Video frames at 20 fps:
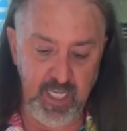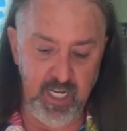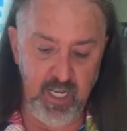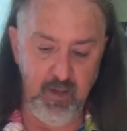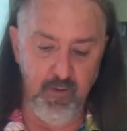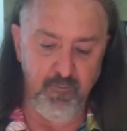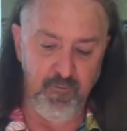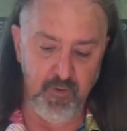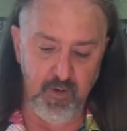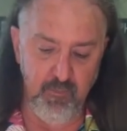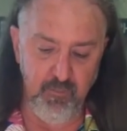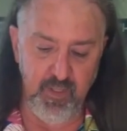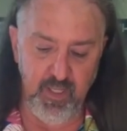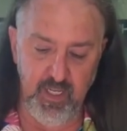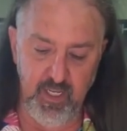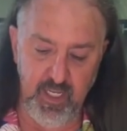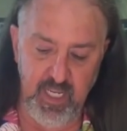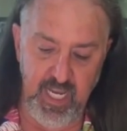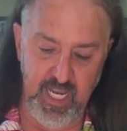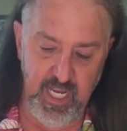it up from
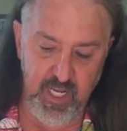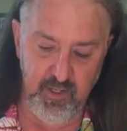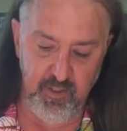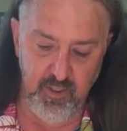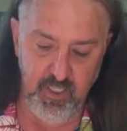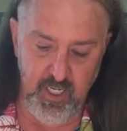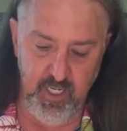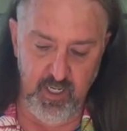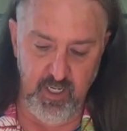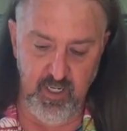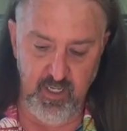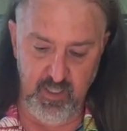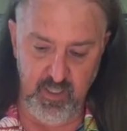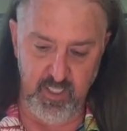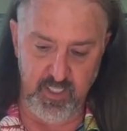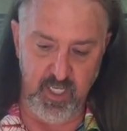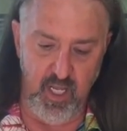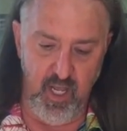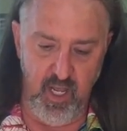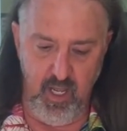the handle here at the
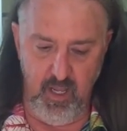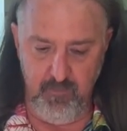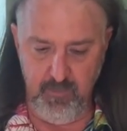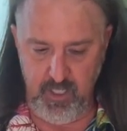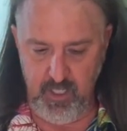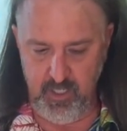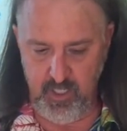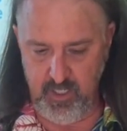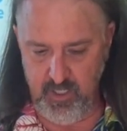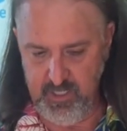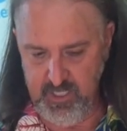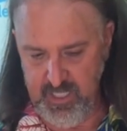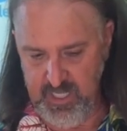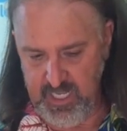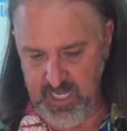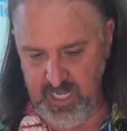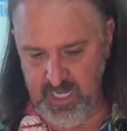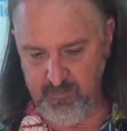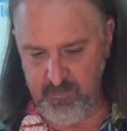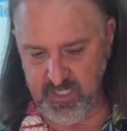top here,
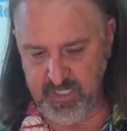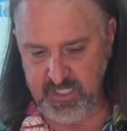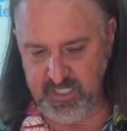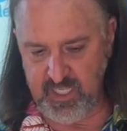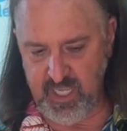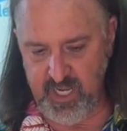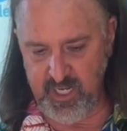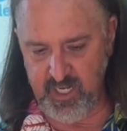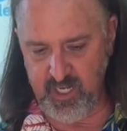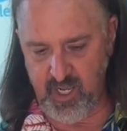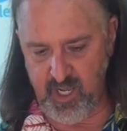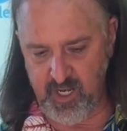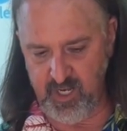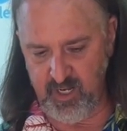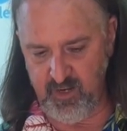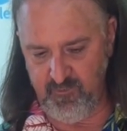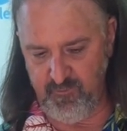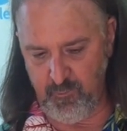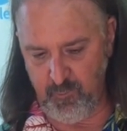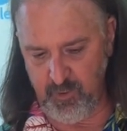and I'm gonna slide it on at
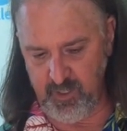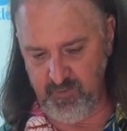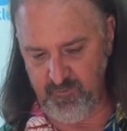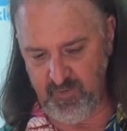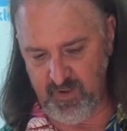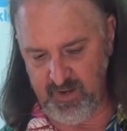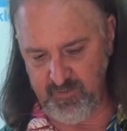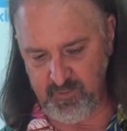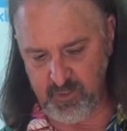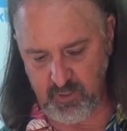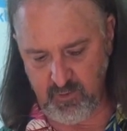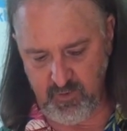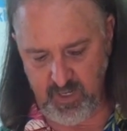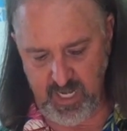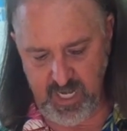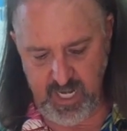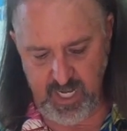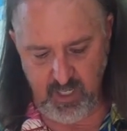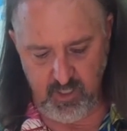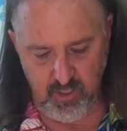a 45 degree
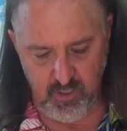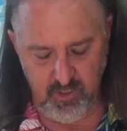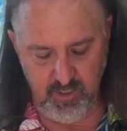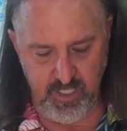angle